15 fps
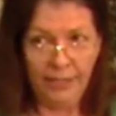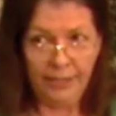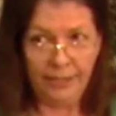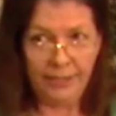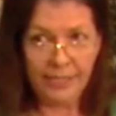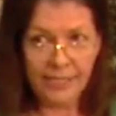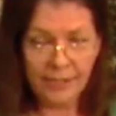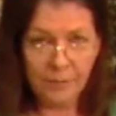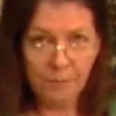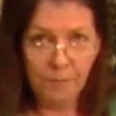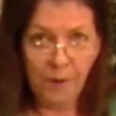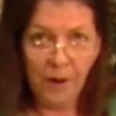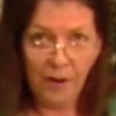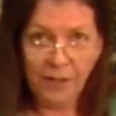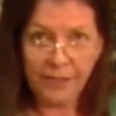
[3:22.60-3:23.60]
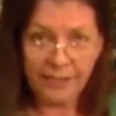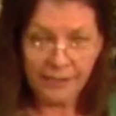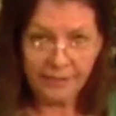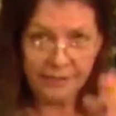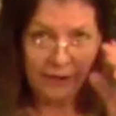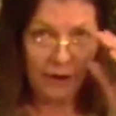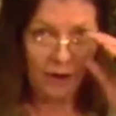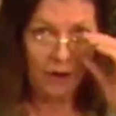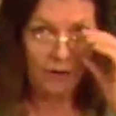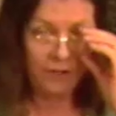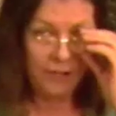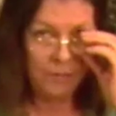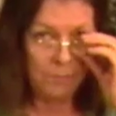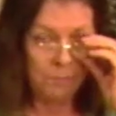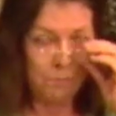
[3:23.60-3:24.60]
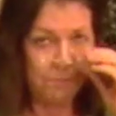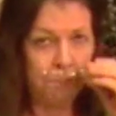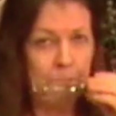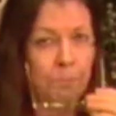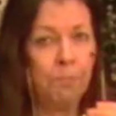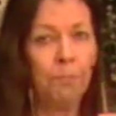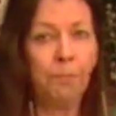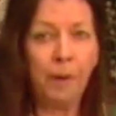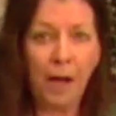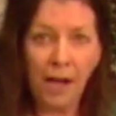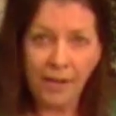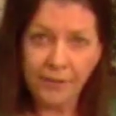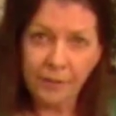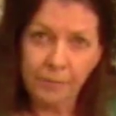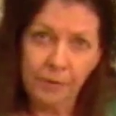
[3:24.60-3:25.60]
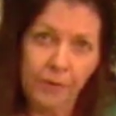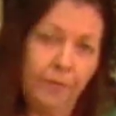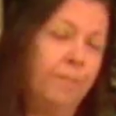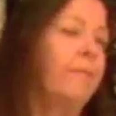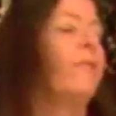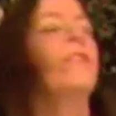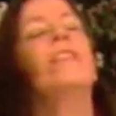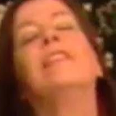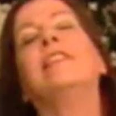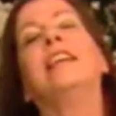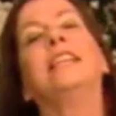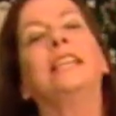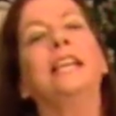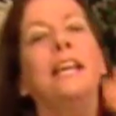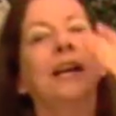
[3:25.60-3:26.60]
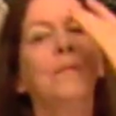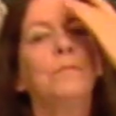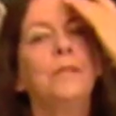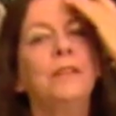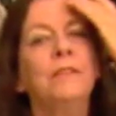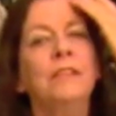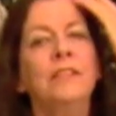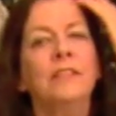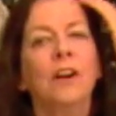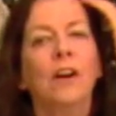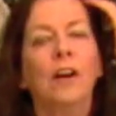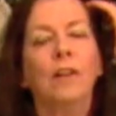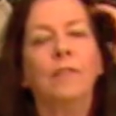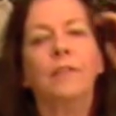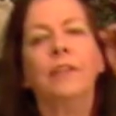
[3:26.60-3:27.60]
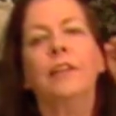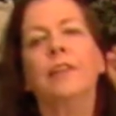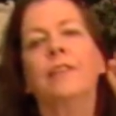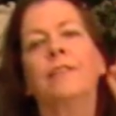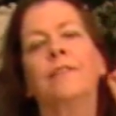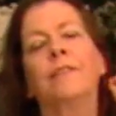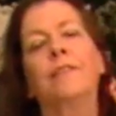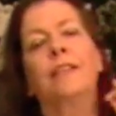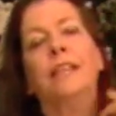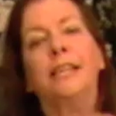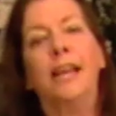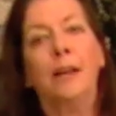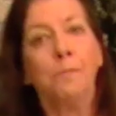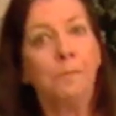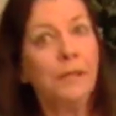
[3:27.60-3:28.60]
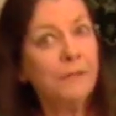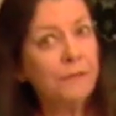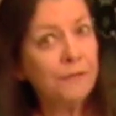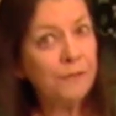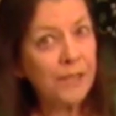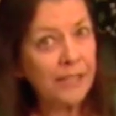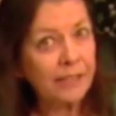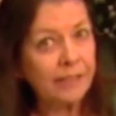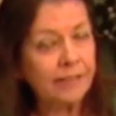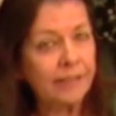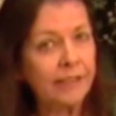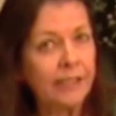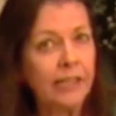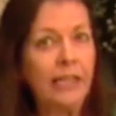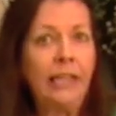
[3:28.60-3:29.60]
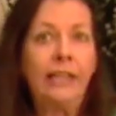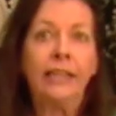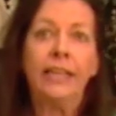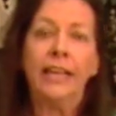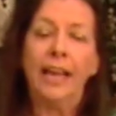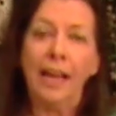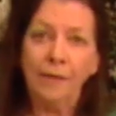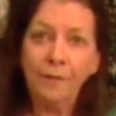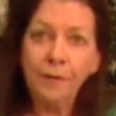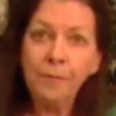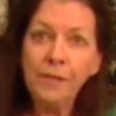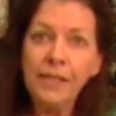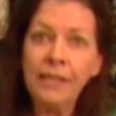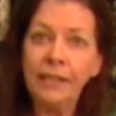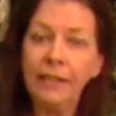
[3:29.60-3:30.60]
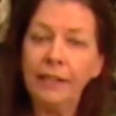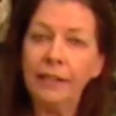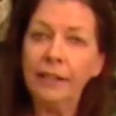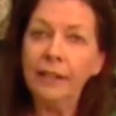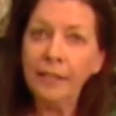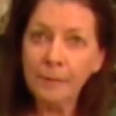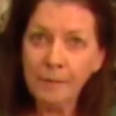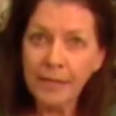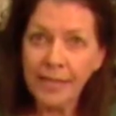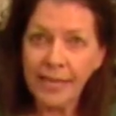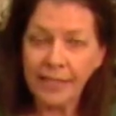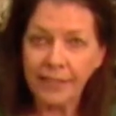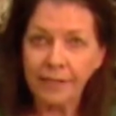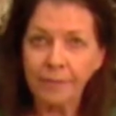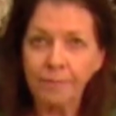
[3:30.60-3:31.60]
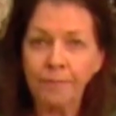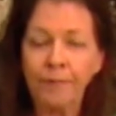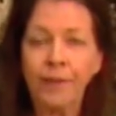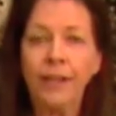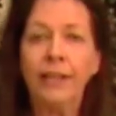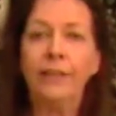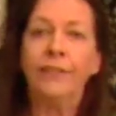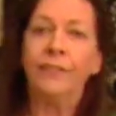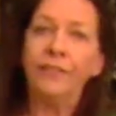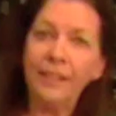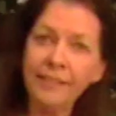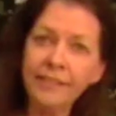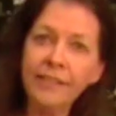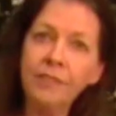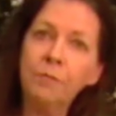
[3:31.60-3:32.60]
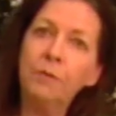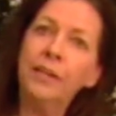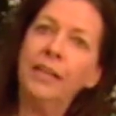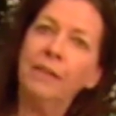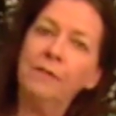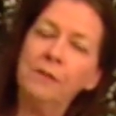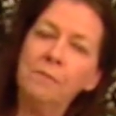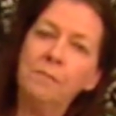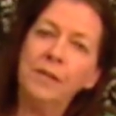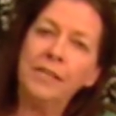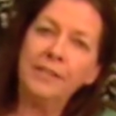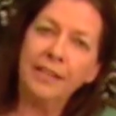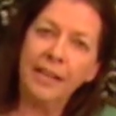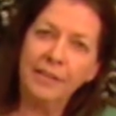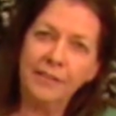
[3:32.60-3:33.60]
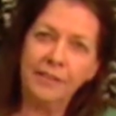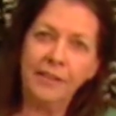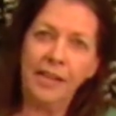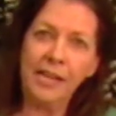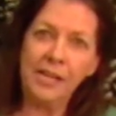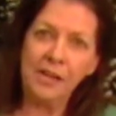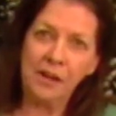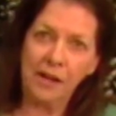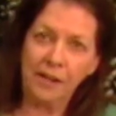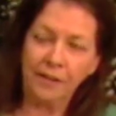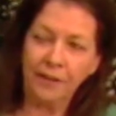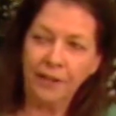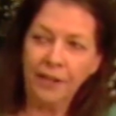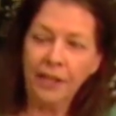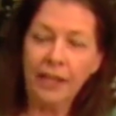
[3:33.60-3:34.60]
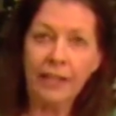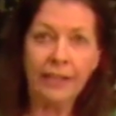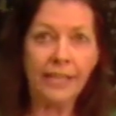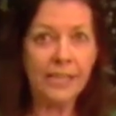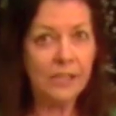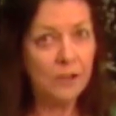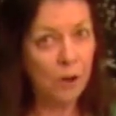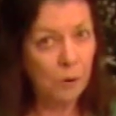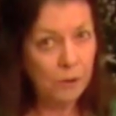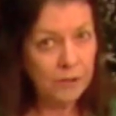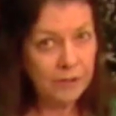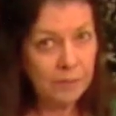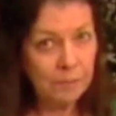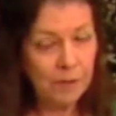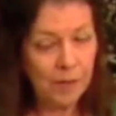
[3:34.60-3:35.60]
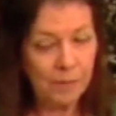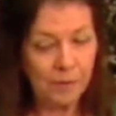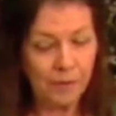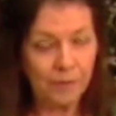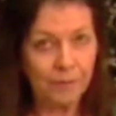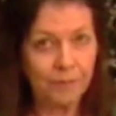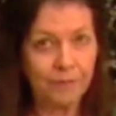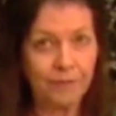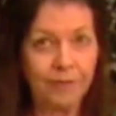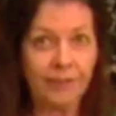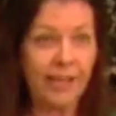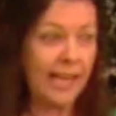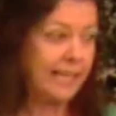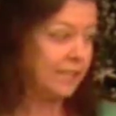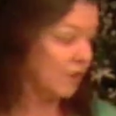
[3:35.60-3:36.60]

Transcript: These markets are impossible. They can't be resolved. They can't be fixed. They have to be eliminated. This is what everybody's hesitating on. They know it's a bubble. They